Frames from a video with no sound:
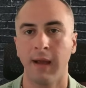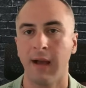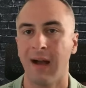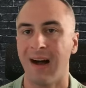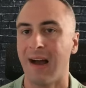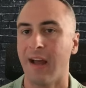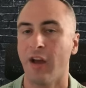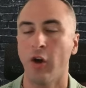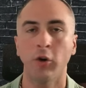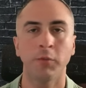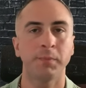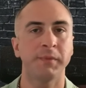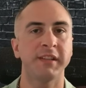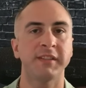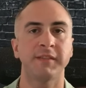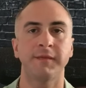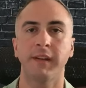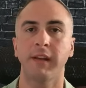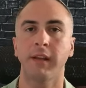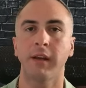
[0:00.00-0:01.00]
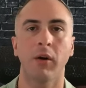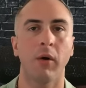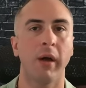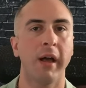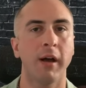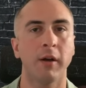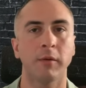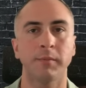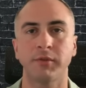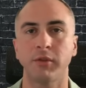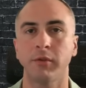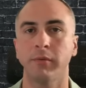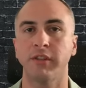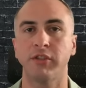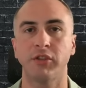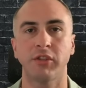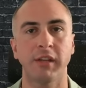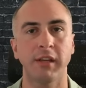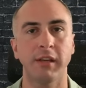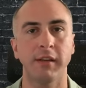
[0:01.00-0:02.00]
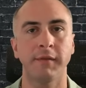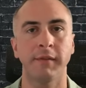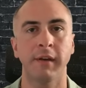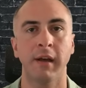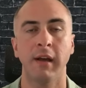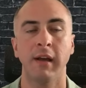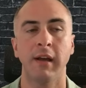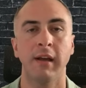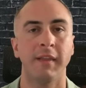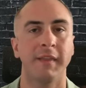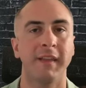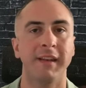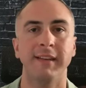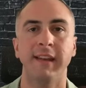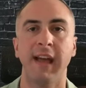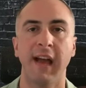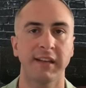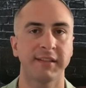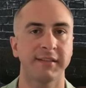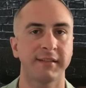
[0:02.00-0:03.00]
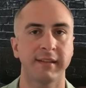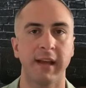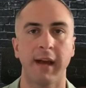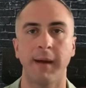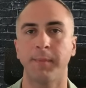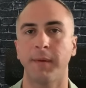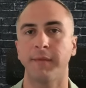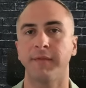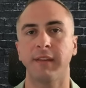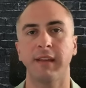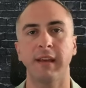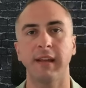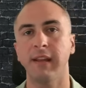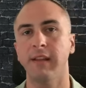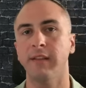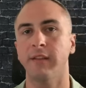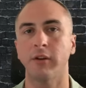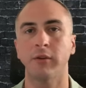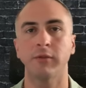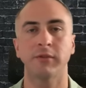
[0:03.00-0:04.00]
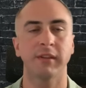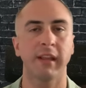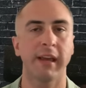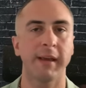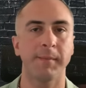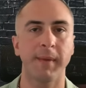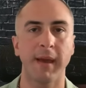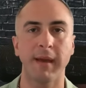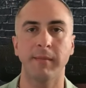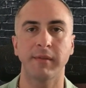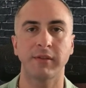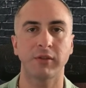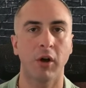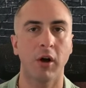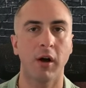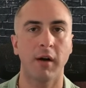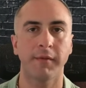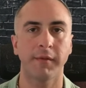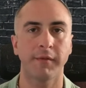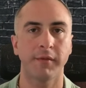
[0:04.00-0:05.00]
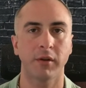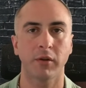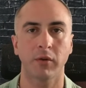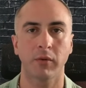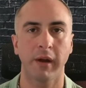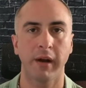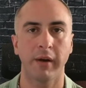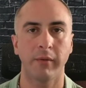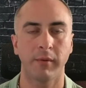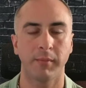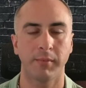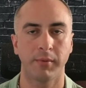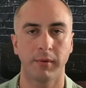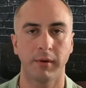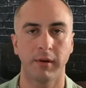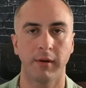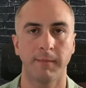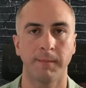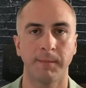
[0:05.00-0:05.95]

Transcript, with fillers: I hope this video helps you achieve the next step of getting those late payments off of your credit report.